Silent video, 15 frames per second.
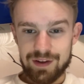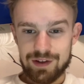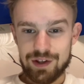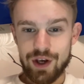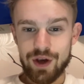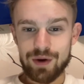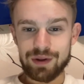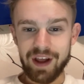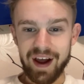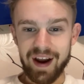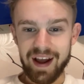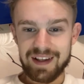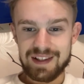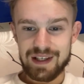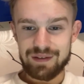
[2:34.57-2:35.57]
to
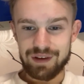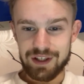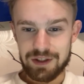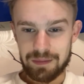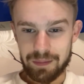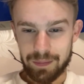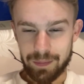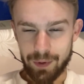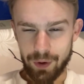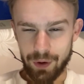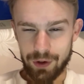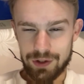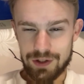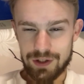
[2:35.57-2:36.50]
DirecTV Sport